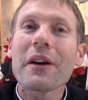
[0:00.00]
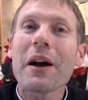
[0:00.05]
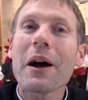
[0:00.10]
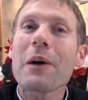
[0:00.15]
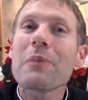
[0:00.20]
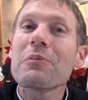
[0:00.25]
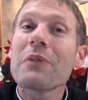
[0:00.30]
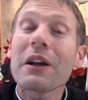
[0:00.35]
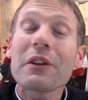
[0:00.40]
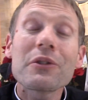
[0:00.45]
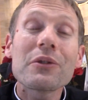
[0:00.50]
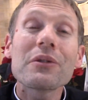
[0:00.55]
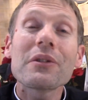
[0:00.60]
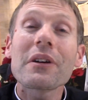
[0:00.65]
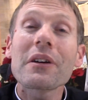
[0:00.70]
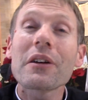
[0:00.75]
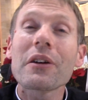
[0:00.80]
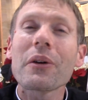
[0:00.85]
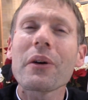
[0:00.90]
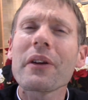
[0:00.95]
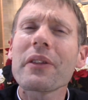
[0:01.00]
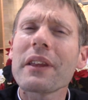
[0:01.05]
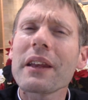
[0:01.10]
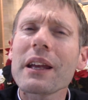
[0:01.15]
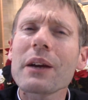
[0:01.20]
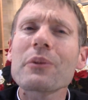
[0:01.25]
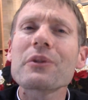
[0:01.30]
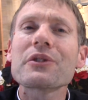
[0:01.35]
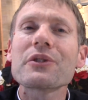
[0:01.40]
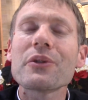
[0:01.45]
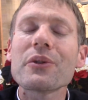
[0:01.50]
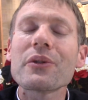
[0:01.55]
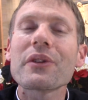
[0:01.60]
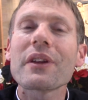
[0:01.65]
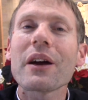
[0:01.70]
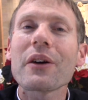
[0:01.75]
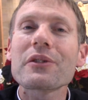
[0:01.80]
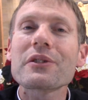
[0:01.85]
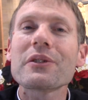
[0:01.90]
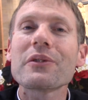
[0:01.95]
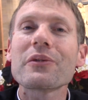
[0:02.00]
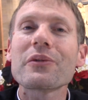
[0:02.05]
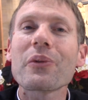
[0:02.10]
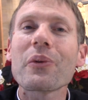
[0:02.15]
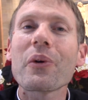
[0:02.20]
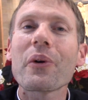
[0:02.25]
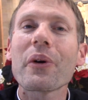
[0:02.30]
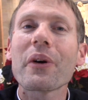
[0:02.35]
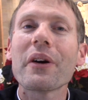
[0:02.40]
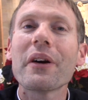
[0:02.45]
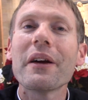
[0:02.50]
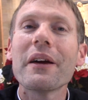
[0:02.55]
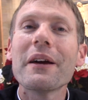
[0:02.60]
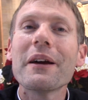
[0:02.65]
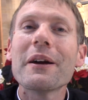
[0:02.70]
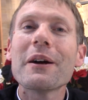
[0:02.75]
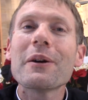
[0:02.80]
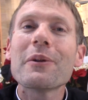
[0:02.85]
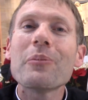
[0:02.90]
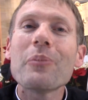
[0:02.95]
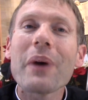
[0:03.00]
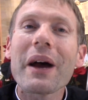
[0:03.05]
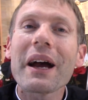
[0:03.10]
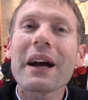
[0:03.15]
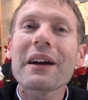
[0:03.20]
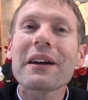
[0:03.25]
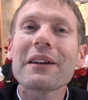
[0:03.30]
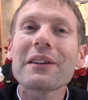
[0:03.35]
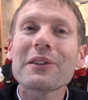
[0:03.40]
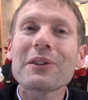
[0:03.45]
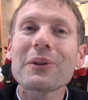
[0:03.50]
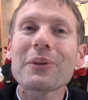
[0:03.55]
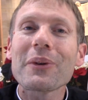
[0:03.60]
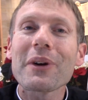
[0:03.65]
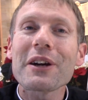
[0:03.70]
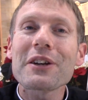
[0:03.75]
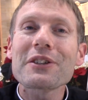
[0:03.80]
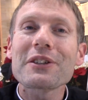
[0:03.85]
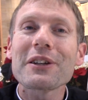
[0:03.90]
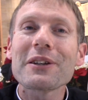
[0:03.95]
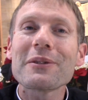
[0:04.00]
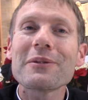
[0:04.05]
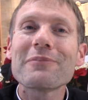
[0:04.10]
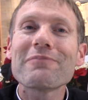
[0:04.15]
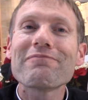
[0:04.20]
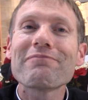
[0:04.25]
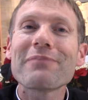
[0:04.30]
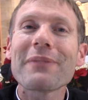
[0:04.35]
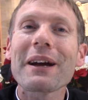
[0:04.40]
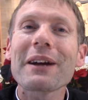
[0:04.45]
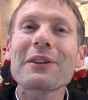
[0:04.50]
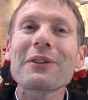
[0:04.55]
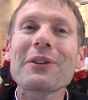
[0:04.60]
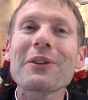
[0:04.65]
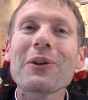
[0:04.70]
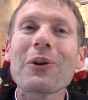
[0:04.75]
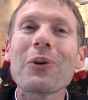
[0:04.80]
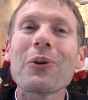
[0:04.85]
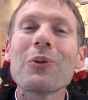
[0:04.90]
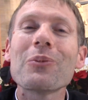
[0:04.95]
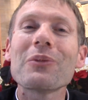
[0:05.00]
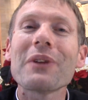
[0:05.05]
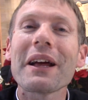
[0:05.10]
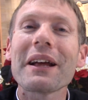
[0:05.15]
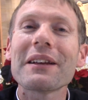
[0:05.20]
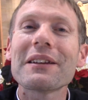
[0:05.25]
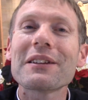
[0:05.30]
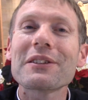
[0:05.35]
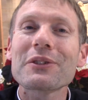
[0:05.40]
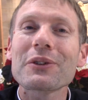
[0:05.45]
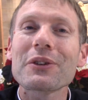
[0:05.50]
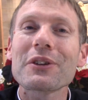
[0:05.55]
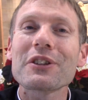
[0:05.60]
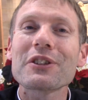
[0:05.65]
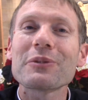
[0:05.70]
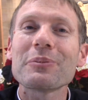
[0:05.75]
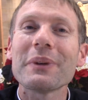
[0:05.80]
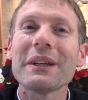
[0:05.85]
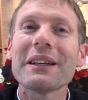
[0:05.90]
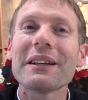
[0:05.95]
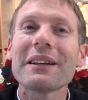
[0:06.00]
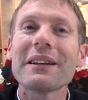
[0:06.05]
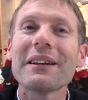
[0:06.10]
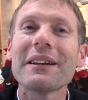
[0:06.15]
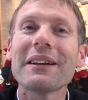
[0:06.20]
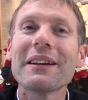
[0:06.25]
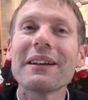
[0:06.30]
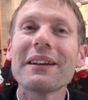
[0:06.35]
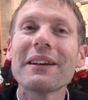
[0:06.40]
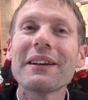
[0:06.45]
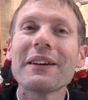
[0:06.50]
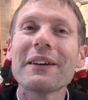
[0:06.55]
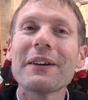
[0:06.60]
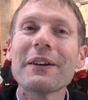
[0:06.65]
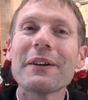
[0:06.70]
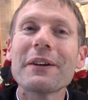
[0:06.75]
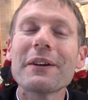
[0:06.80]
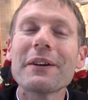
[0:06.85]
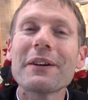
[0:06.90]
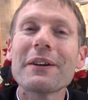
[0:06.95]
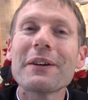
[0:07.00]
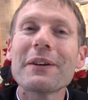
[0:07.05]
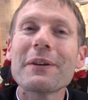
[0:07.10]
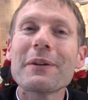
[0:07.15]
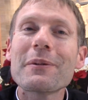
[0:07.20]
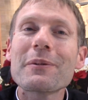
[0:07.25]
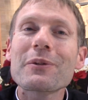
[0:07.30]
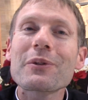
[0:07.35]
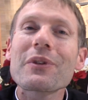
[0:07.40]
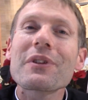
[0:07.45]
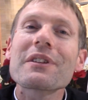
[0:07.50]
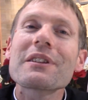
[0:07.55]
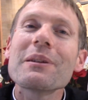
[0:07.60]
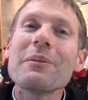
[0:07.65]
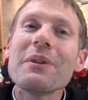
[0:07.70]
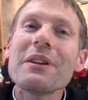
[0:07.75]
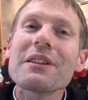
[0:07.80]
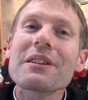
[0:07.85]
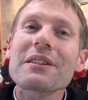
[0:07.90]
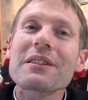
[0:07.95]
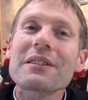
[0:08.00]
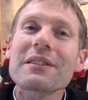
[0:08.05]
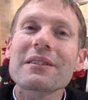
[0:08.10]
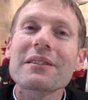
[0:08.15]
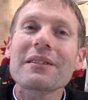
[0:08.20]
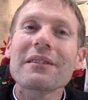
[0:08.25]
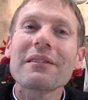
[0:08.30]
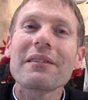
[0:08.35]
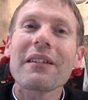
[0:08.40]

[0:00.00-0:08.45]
not too long ago, I think it was 2004, back to Russia, back to the homeland, so to speak. So this image is